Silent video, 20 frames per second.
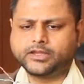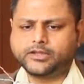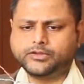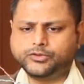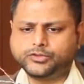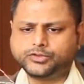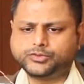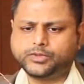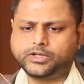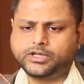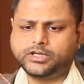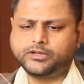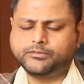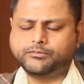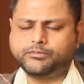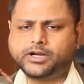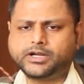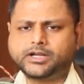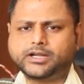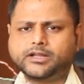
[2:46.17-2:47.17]
usually,
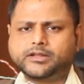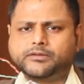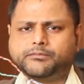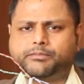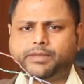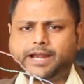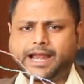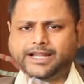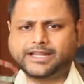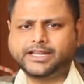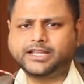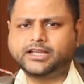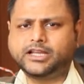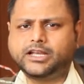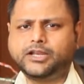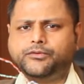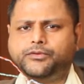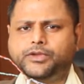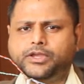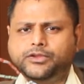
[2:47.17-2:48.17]
but
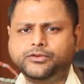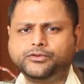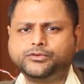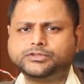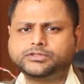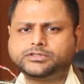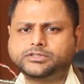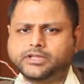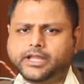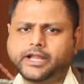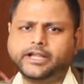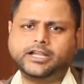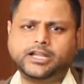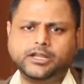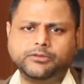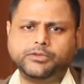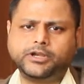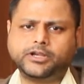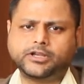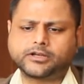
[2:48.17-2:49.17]
practically we use
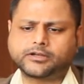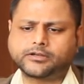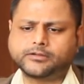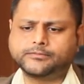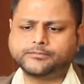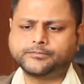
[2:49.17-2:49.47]
90 meter.